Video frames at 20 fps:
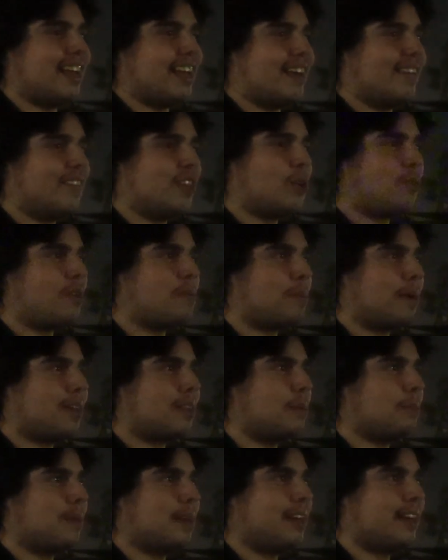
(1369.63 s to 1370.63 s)
even though we've
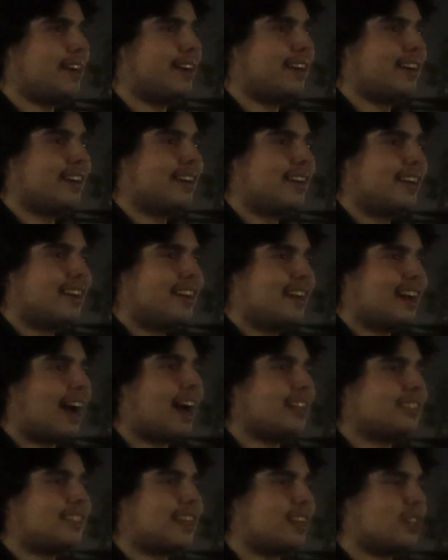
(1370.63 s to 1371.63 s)
barely been here,
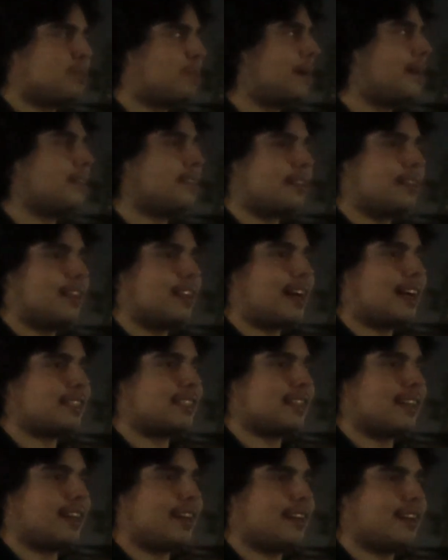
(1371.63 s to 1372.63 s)
I'd say it's better than the
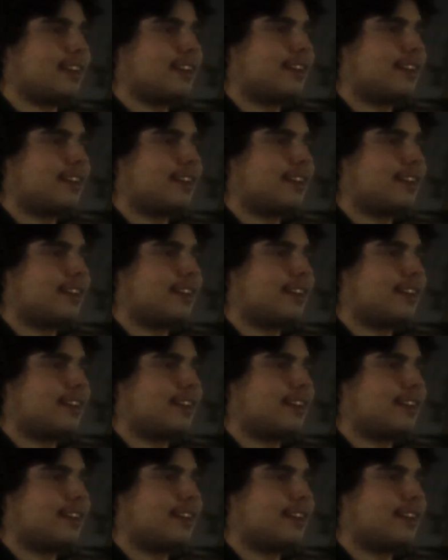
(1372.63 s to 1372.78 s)
last night.